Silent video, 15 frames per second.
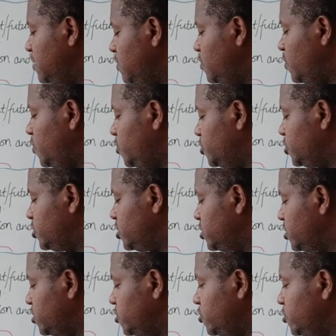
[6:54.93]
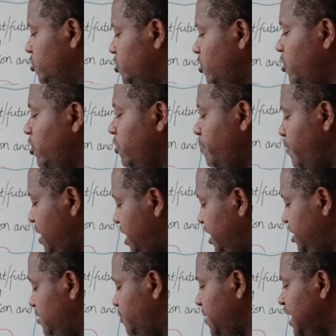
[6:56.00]
Would, could, or
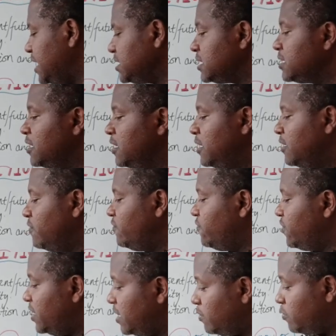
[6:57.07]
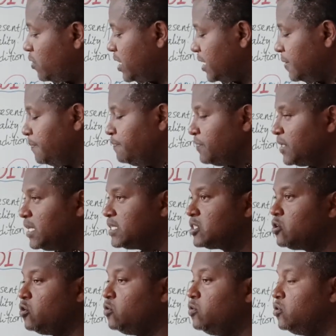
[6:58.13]
might plus verb 1.
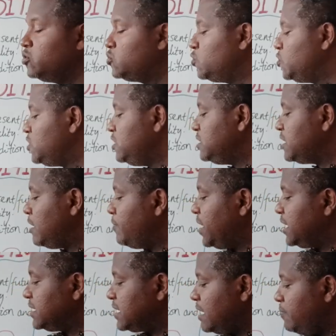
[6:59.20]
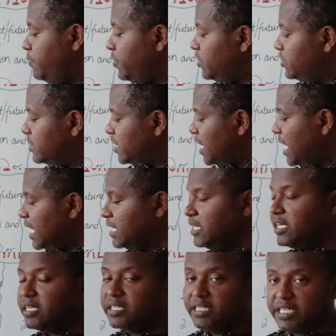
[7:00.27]
So to see some examples
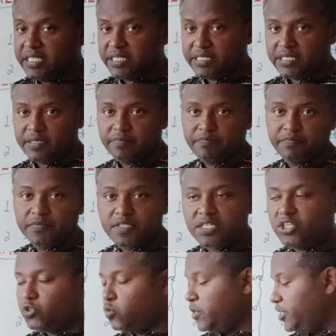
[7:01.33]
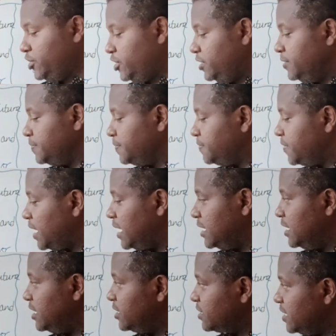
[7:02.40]
under this situation,
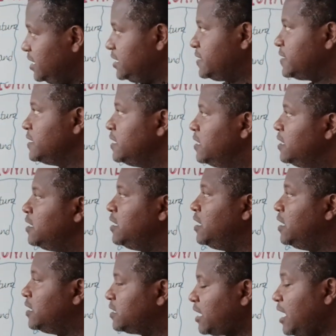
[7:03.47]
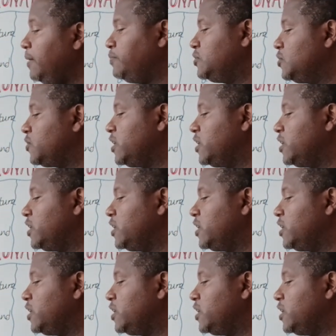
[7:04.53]
under this type 2